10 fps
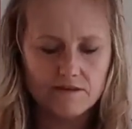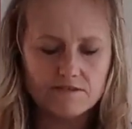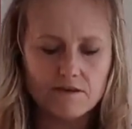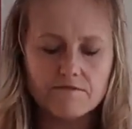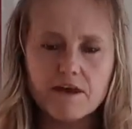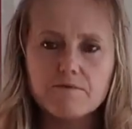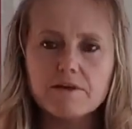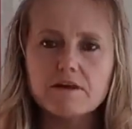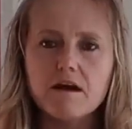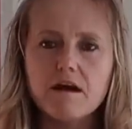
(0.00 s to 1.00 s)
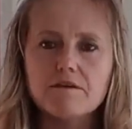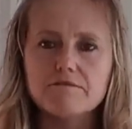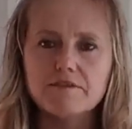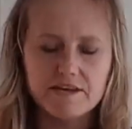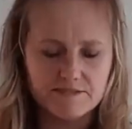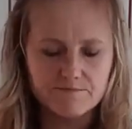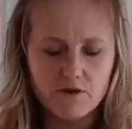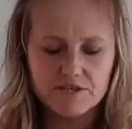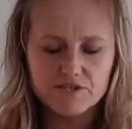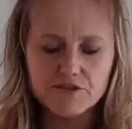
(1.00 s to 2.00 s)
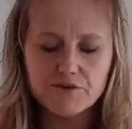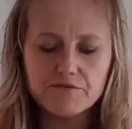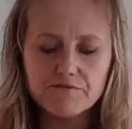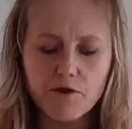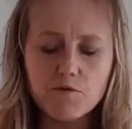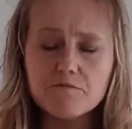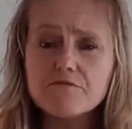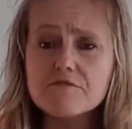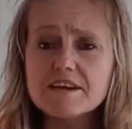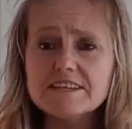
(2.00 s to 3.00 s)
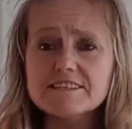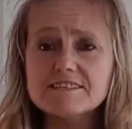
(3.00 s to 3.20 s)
So there we go, there's my 2 foam-free